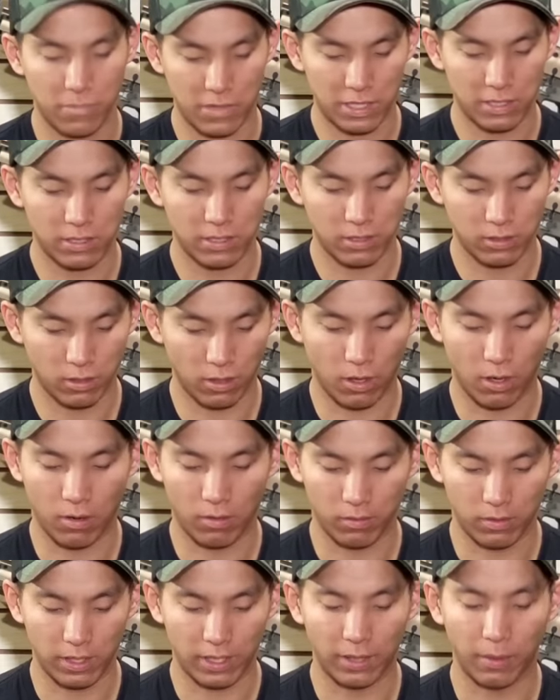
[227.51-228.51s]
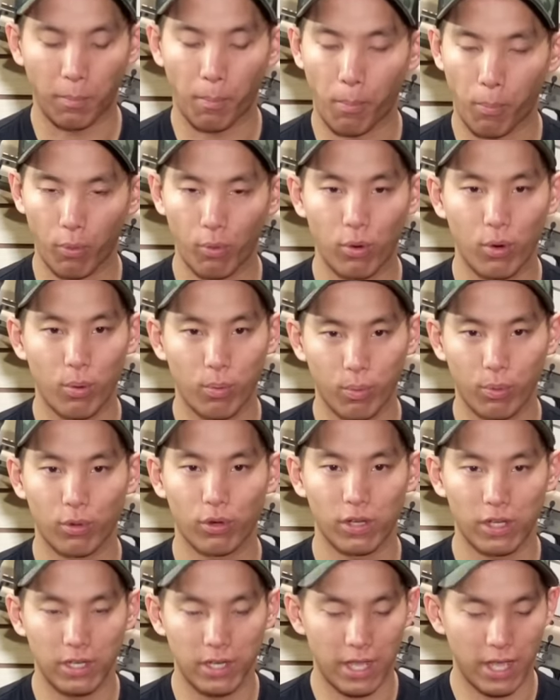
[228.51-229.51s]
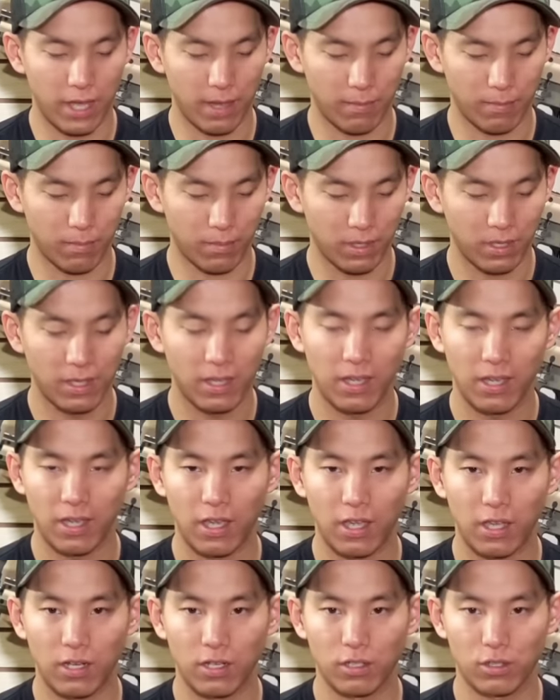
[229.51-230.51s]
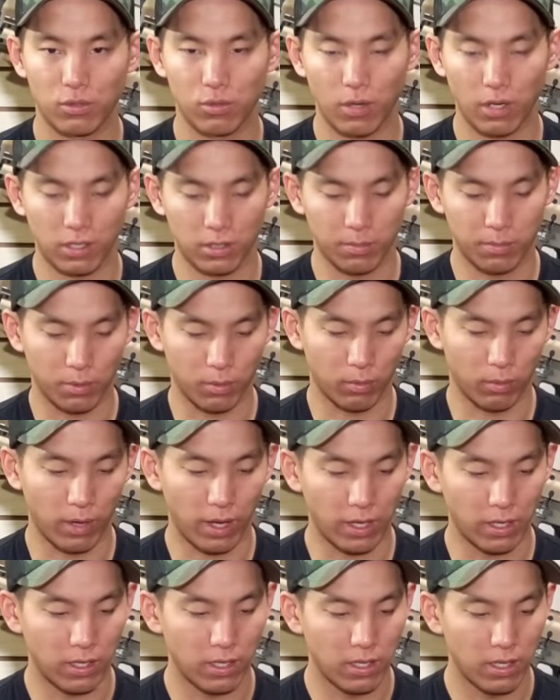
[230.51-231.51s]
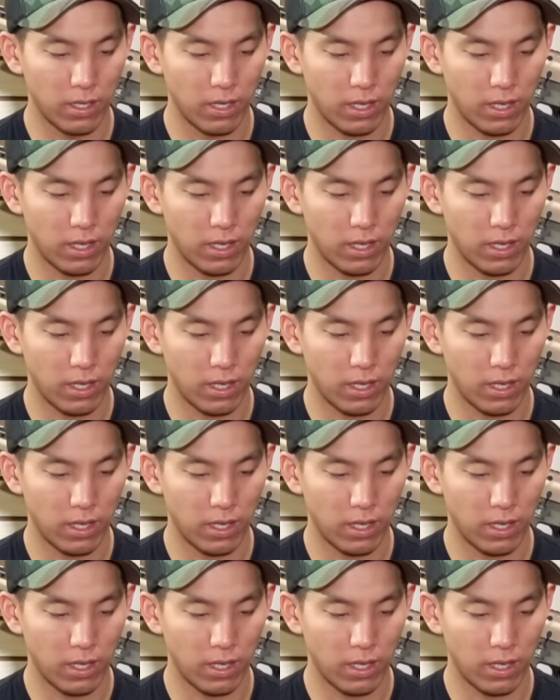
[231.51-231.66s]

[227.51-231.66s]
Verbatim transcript: these things are like pretty damn indestructible, right?